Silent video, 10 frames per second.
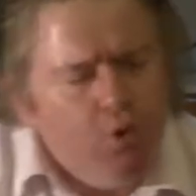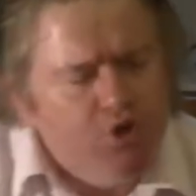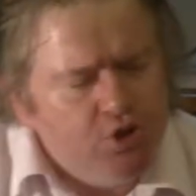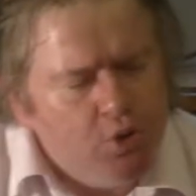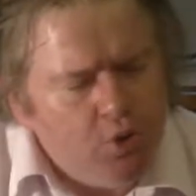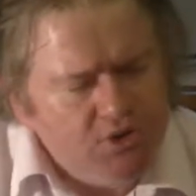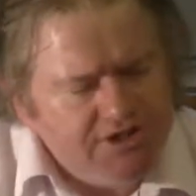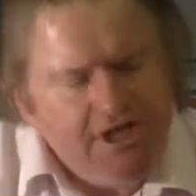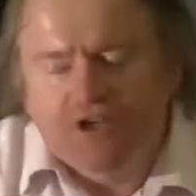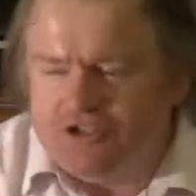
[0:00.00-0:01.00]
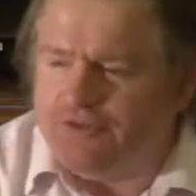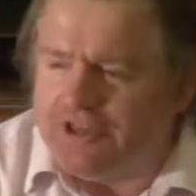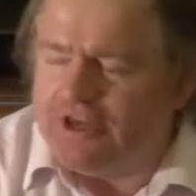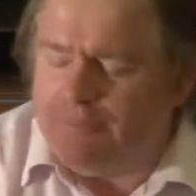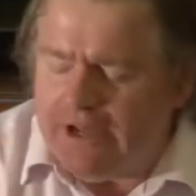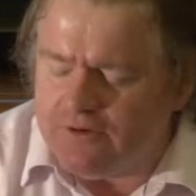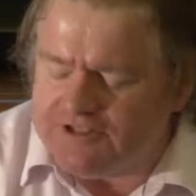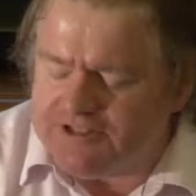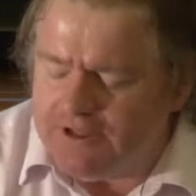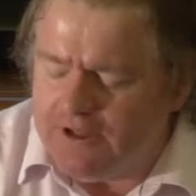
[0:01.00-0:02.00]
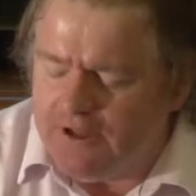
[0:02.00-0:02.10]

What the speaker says: more doors to think about